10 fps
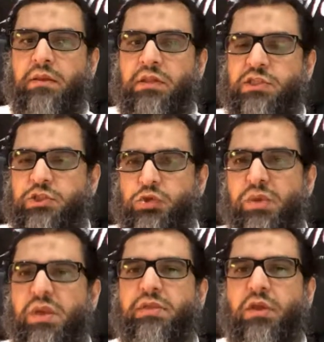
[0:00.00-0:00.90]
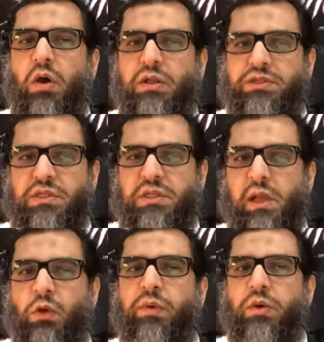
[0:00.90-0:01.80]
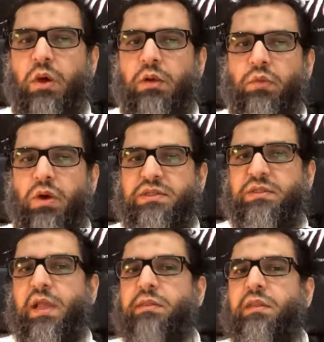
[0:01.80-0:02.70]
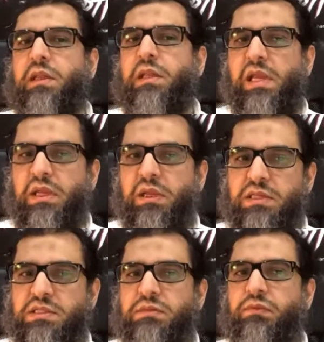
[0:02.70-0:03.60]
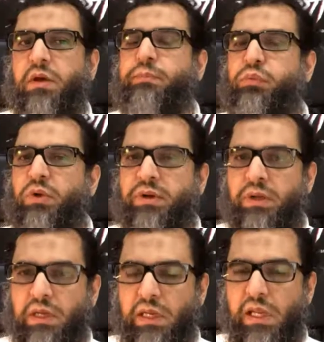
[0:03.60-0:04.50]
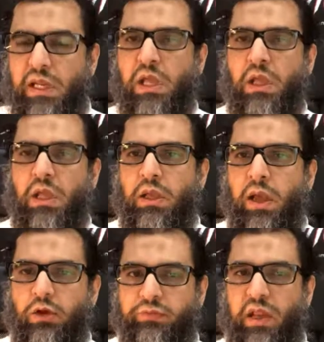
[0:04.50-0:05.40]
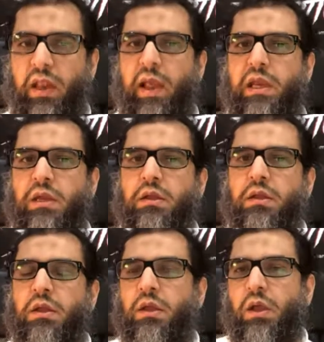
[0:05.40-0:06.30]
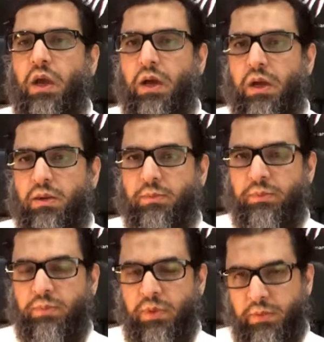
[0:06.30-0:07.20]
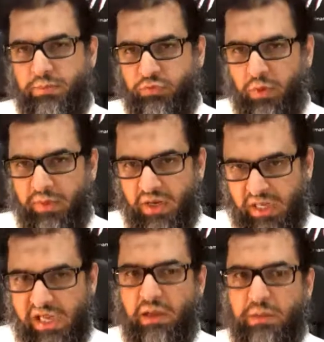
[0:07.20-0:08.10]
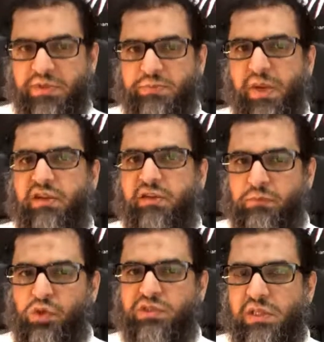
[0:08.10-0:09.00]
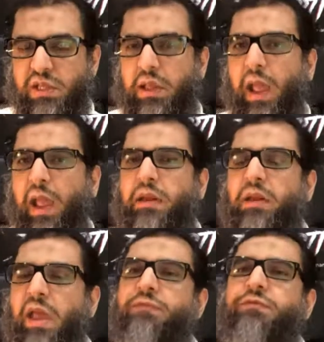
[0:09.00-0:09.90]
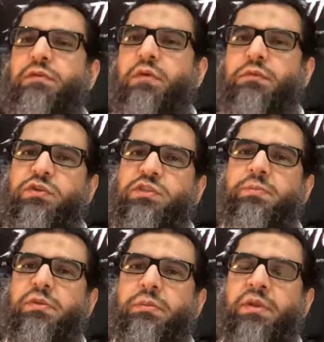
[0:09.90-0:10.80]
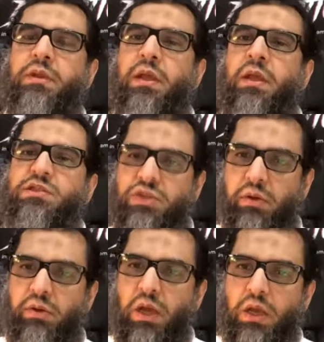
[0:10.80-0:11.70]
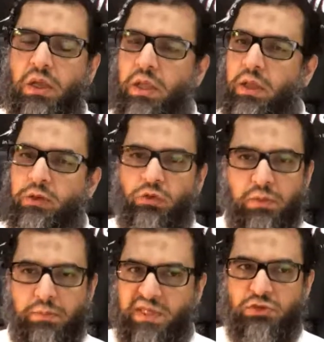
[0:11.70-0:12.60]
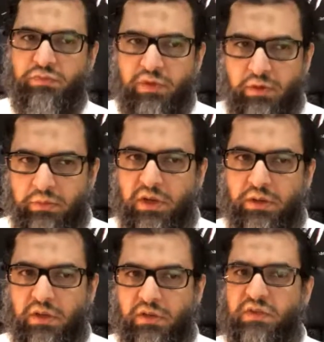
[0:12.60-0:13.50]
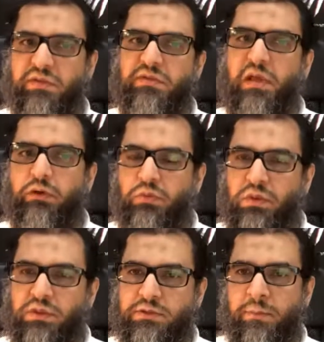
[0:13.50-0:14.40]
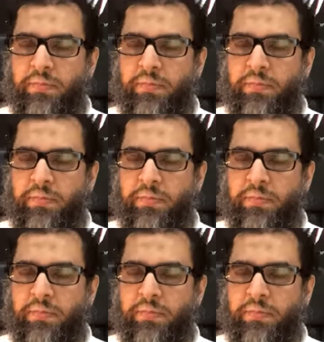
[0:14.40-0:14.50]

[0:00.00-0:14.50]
the Sunni theology overall was that the leaders were politically kind of aligned from an Aqidah perspective mostly, and everyone was implementing Sharia to the best of their abilities. This is how it was.